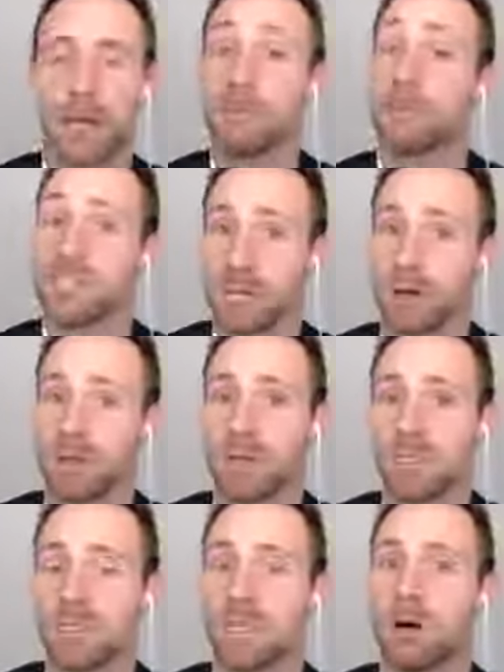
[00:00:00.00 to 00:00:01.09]
Every seller
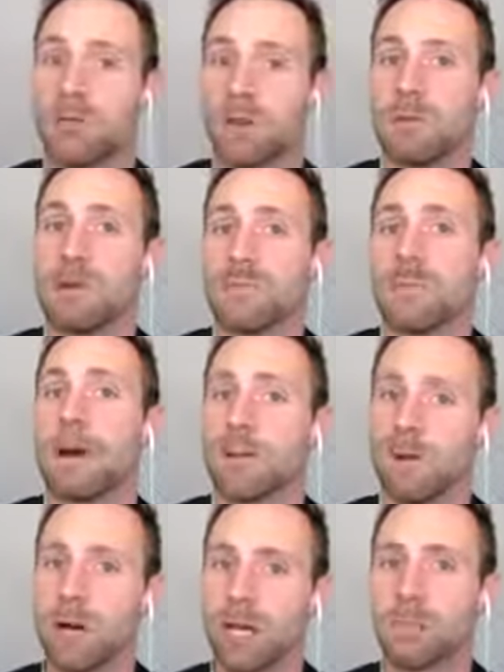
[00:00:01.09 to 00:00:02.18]
wants to sell for the most amount of
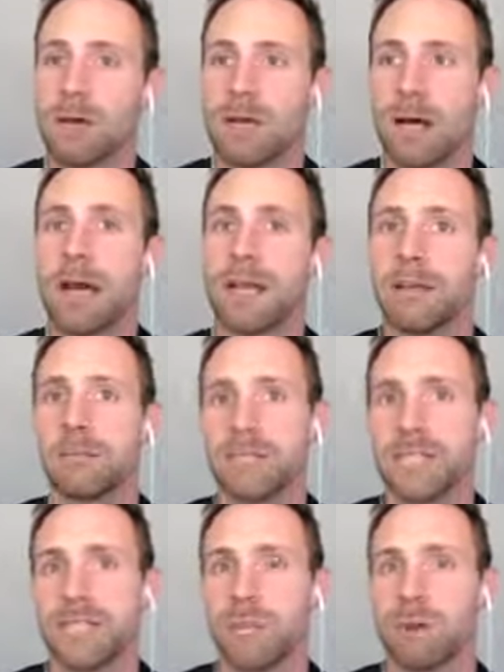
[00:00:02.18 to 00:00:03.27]
money, but not every
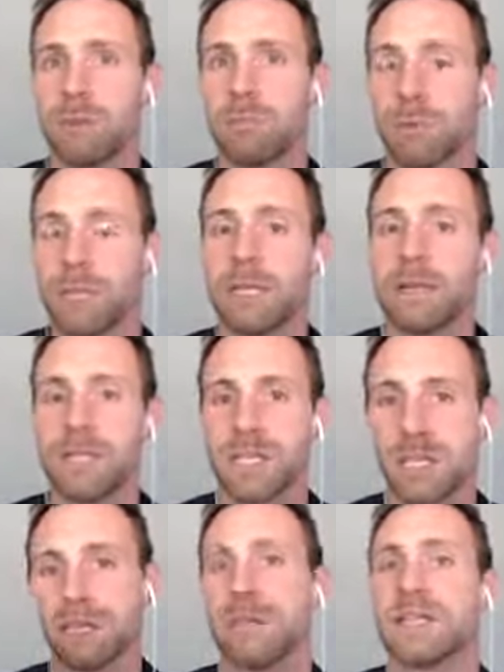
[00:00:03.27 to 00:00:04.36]
seller believes
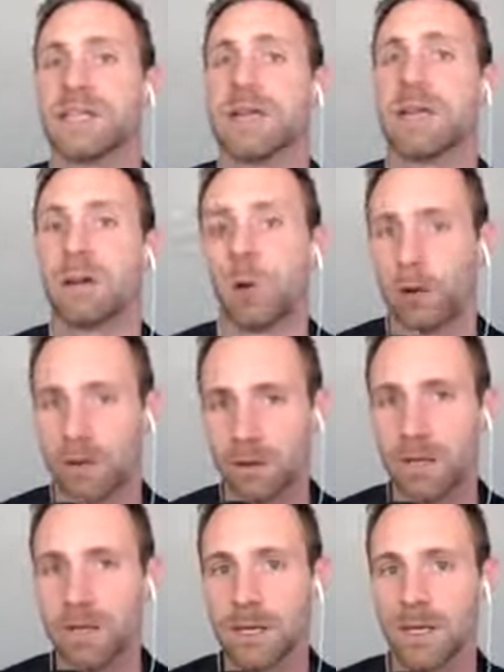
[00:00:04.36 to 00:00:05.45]
that if they sell it
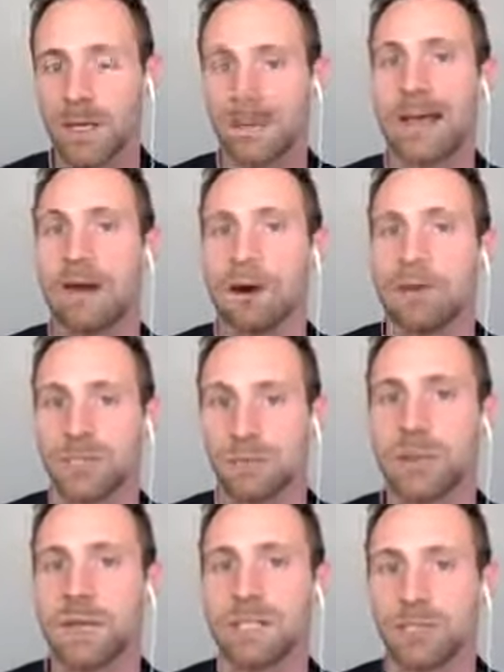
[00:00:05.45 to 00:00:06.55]
quickly, that also
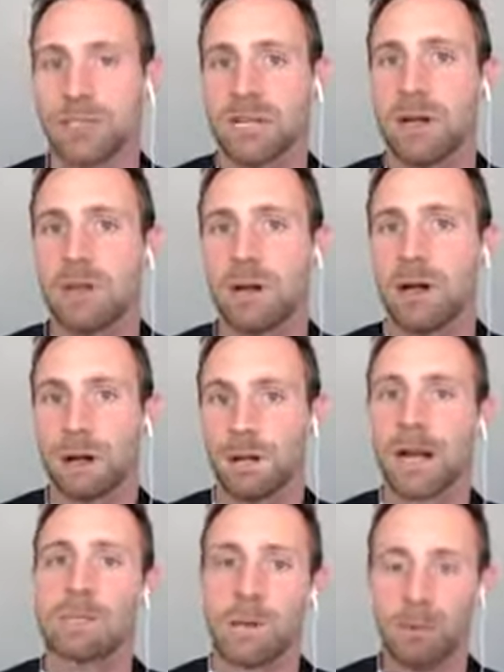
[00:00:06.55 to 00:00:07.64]
means for top dollar. A
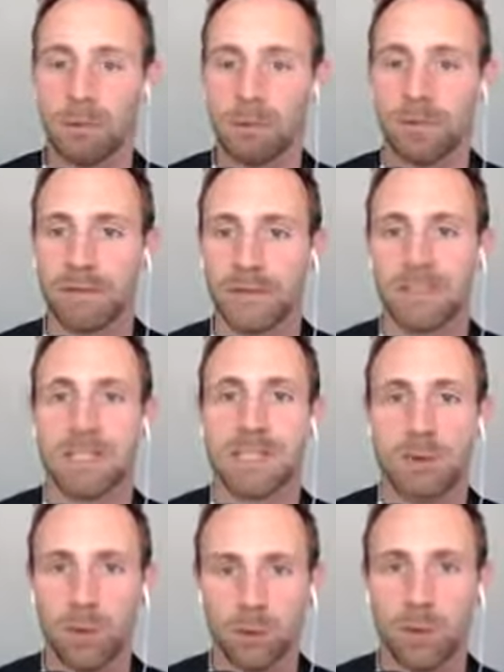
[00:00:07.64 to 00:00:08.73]
lot of people believe that if they
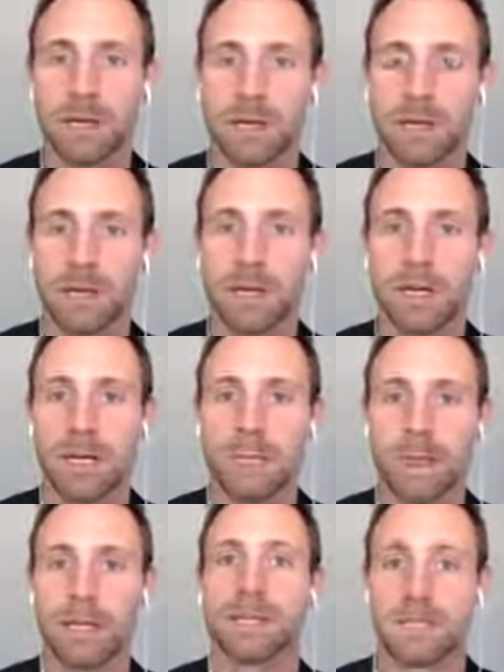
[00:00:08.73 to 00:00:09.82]
sold quickly,
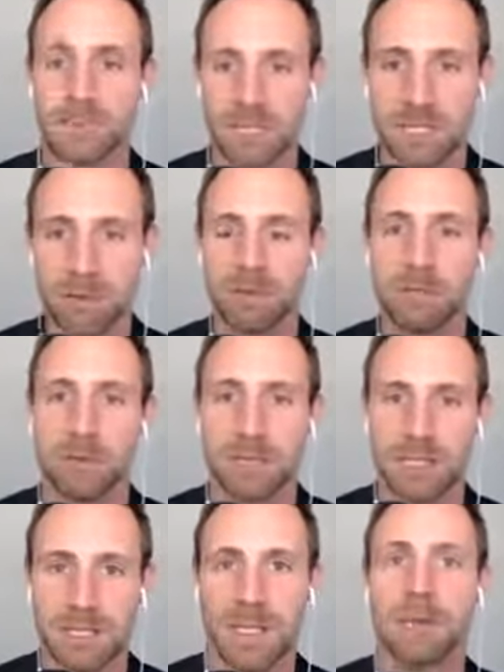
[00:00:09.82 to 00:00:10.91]
it is specifically
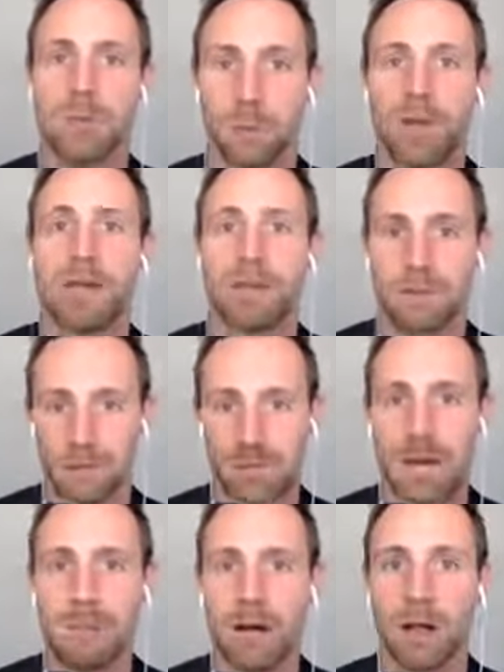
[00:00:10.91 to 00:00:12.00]
because they didn't wait for
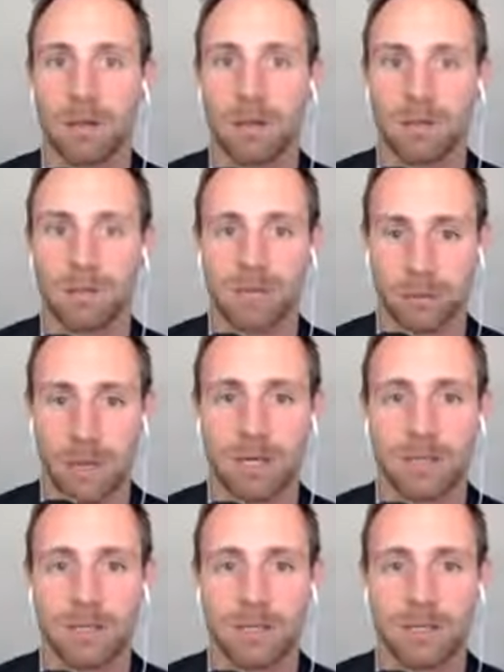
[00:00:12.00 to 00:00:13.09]
top dollar, right?
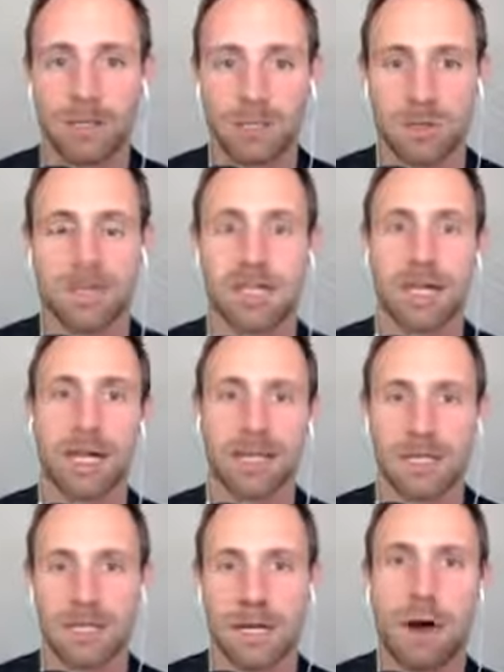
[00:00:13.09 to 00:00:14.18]
So this guy
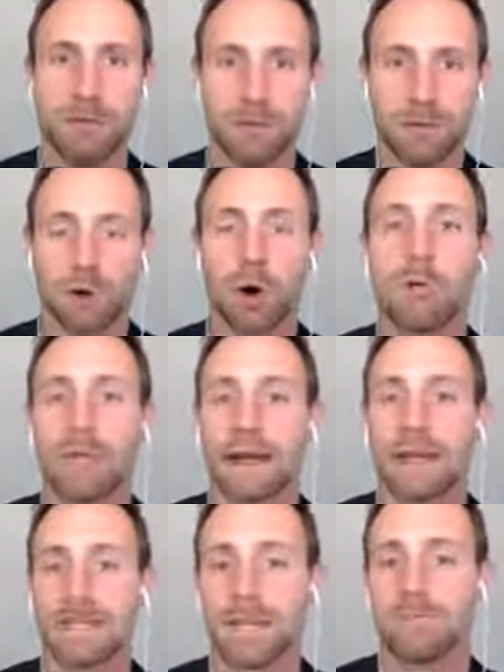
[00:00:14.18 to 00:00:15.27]
gets an offer for over
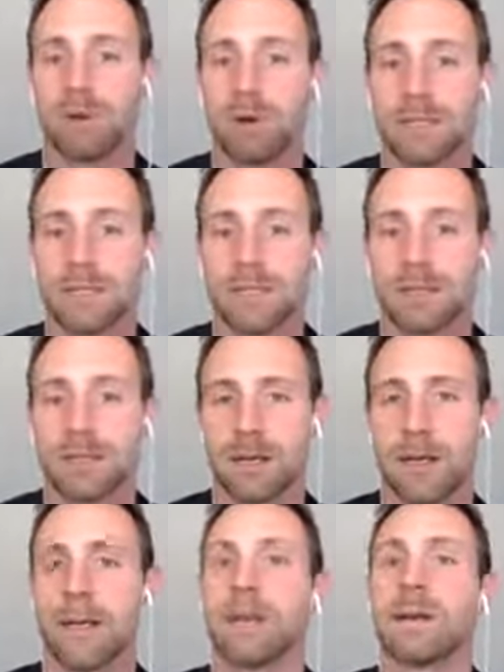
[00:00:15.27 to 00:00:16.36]
asking price.
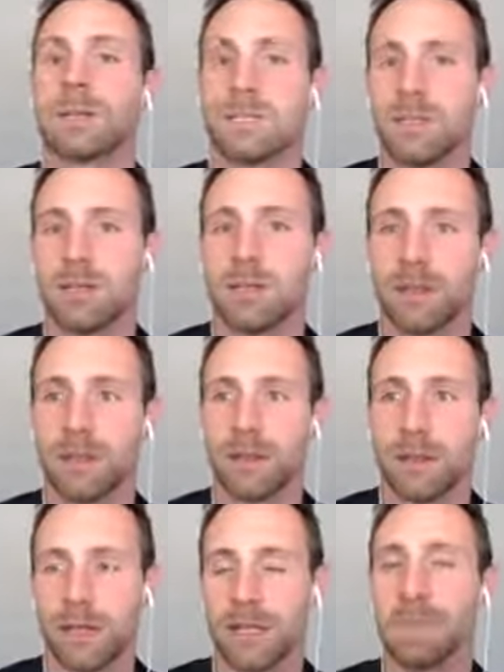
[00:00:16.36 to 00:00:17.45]
I guarantee you
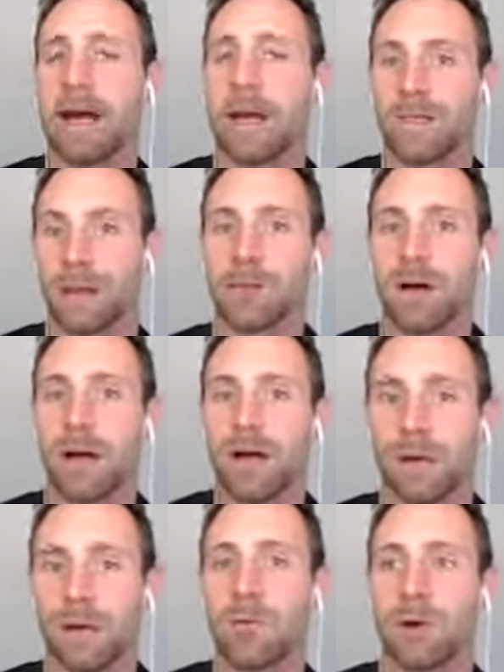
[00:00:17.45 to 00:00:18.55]
that in the back of their
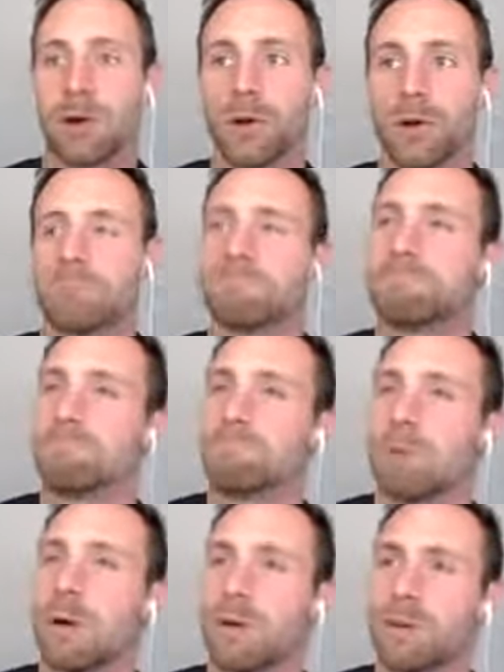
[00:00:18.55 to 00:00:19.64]
mind, they're wondering,
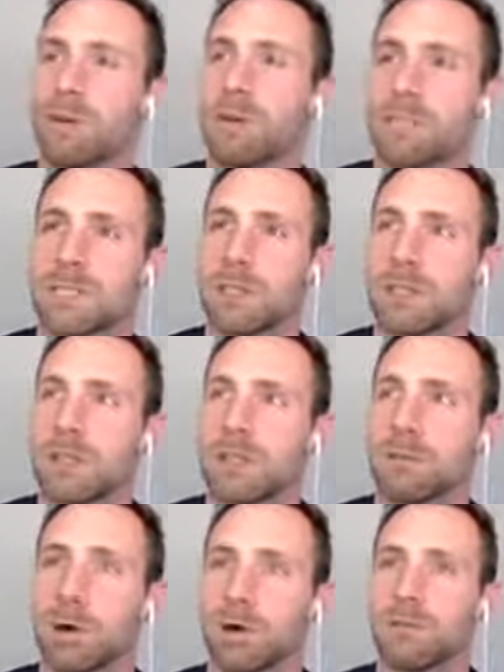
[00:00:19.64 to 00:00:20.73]
I wonder if I just left it on the
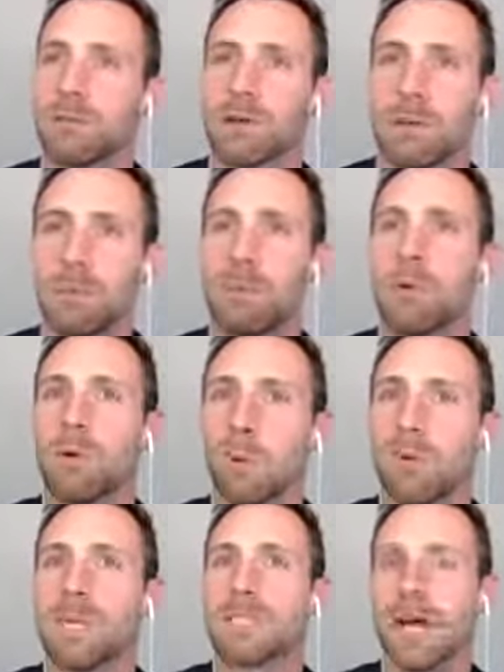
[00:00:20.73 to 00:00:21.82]
market for a couple more
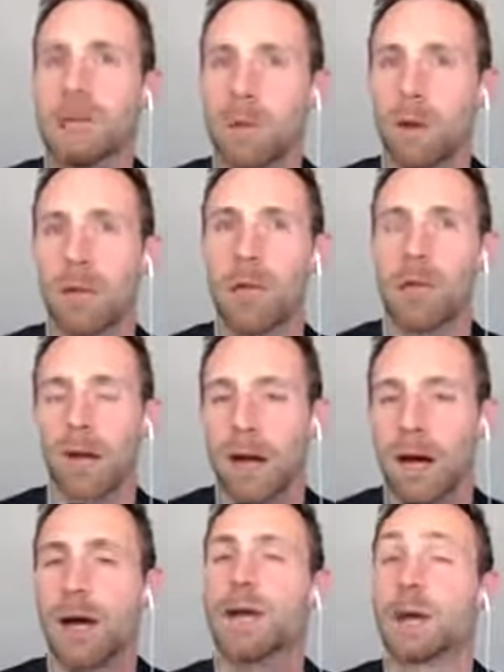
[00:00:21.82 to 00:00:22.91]
weeks, I bet we could get a
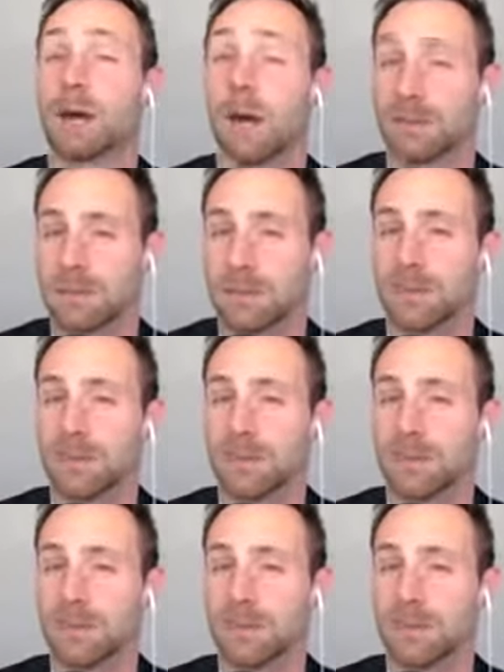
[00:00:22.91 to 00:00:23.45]
higher offer.